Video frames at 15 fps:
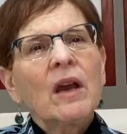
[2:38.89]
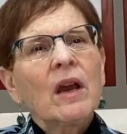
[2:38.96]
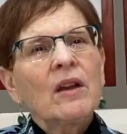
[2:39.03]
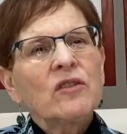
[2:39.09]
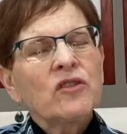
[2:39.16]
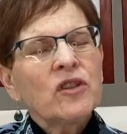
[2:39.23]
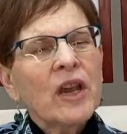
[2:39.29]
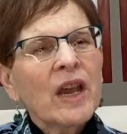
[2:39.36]

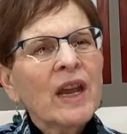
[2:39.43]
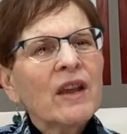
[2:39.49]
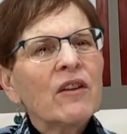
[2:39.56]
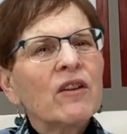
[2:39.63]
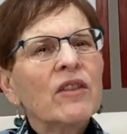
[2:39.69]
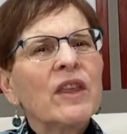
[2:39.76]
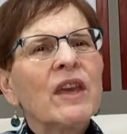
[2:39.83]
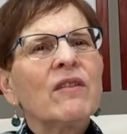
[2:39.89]
Check
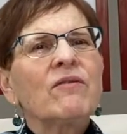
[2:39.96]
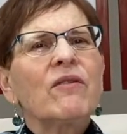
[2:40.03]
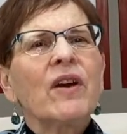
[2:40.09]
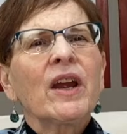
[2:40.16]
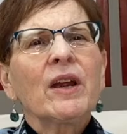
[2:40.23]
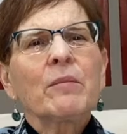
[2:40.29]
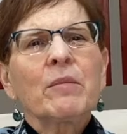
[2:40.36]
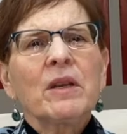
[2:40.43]
the
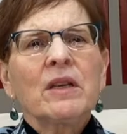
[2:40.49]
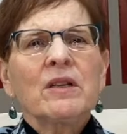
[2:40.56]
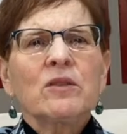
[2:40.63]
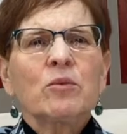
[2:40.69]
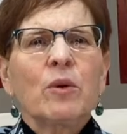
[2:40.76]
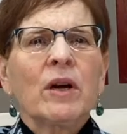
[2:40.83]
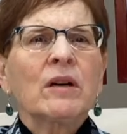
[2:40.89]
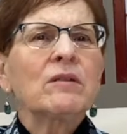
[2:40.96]
environment as
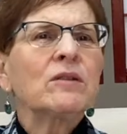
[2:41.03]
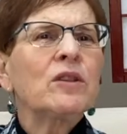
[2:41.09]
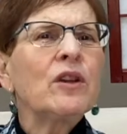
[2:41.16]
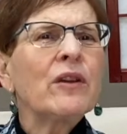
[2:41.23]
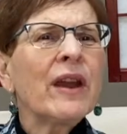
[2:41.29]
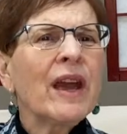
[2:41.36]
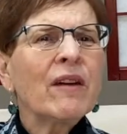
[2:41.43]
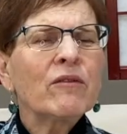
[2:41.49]
well. Do you
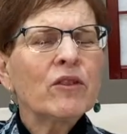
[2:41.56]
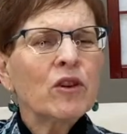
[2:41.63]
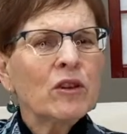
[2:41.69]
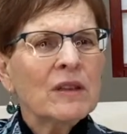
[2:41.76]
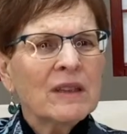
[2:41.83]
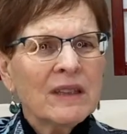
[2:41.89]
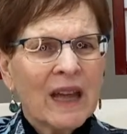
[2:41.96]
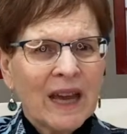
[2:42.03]
have
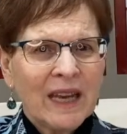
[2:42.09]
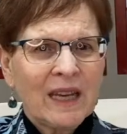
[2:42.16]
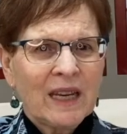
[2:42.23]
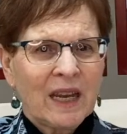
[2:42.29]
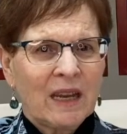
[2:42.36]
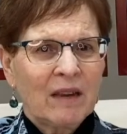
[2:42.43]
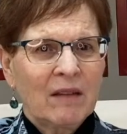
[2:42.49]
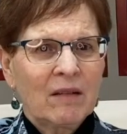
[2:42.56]
good
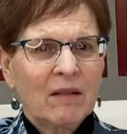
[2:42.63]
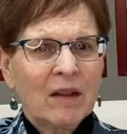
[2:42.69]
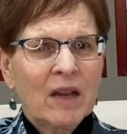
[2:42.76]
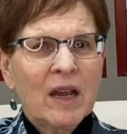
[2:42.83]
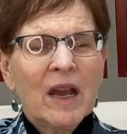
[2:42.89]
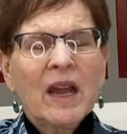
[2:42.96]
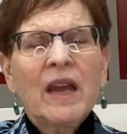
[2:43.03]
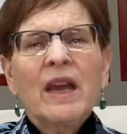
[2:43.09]
lighting?
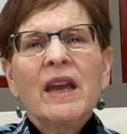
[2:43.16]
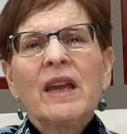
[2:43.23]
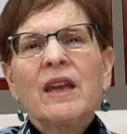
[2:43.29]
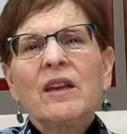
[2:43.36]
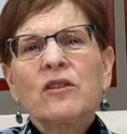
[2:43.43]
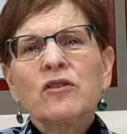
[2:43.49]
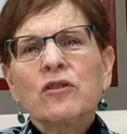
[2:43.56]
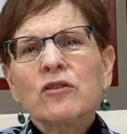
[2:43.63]

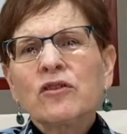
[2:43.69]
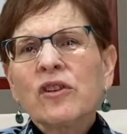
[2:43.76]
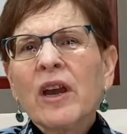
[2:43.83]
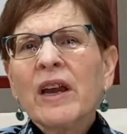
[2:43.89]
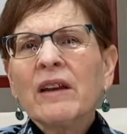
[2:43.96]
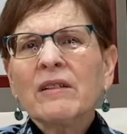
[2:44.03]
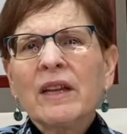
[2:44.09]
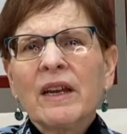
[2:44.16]
Is your
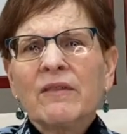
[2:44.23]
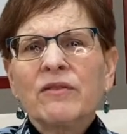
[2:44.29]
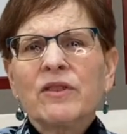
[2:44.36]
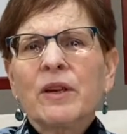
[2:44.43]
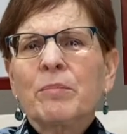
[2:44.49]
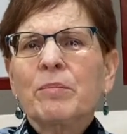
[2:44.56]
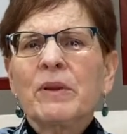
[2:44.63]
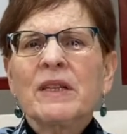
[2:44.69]
child have
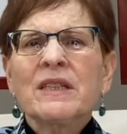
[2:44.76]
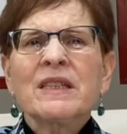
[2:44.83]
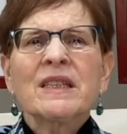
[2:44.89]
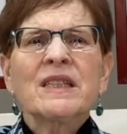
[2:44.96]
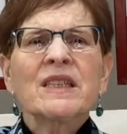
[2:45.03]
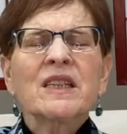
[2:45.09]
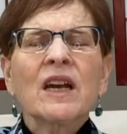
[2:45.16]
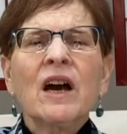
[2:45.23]
some place
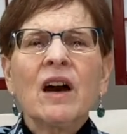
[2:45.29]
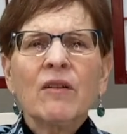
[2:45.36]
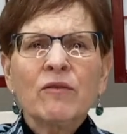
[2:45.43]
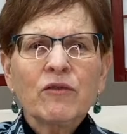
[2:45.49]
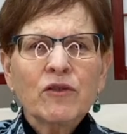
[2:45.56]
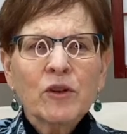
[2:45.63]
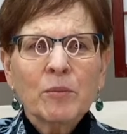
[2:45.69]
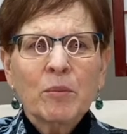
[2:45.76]
that's
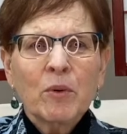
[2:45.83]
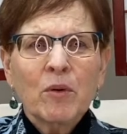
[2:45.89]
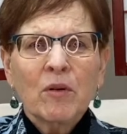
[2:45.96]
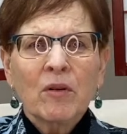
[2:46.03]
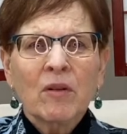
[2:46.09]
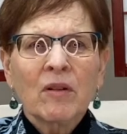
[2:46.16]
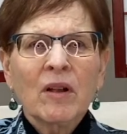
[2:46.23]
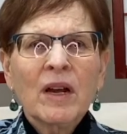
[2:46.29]

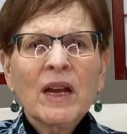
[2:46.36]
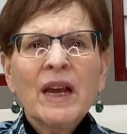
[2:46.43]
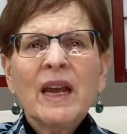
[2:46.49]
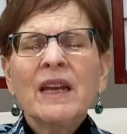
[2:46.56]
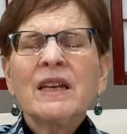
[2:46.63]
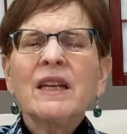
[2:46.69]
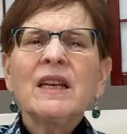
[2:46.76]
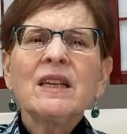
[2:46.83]
comfortable
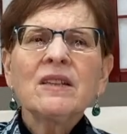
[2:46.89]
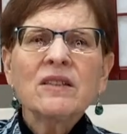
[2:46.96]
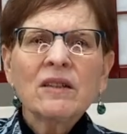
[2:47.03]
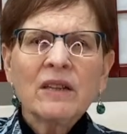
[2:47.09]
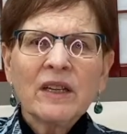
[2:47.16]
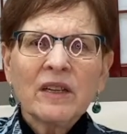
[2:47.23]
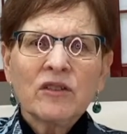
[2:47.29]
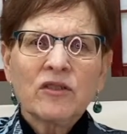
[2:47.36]
and
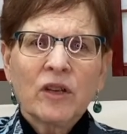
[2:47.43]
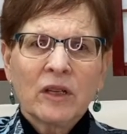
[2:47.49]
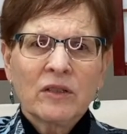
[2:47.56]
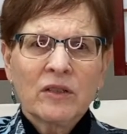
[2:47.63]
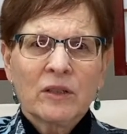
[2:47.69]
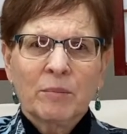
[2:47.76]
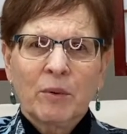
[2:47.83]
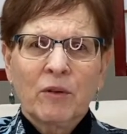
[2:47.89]
easily
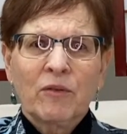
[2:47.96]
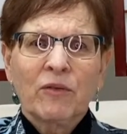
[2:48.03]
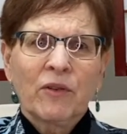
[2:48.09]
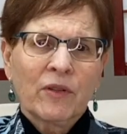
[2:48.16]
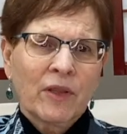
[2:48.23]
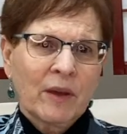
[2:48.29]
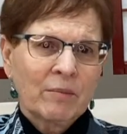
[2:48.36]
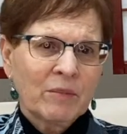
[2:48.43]
adjustable for
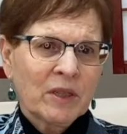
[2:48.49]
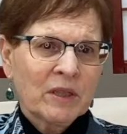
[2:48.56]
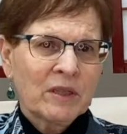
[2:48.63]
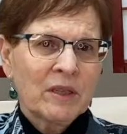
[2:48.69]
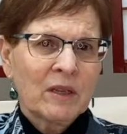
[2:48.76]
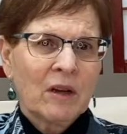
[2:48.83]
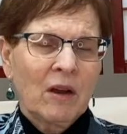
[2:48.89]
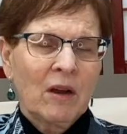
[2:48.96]
them to
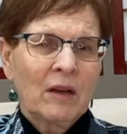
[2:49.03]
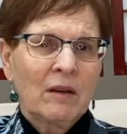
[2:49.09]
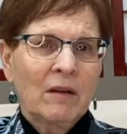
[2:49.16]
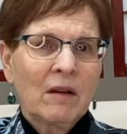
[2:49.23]
sit on?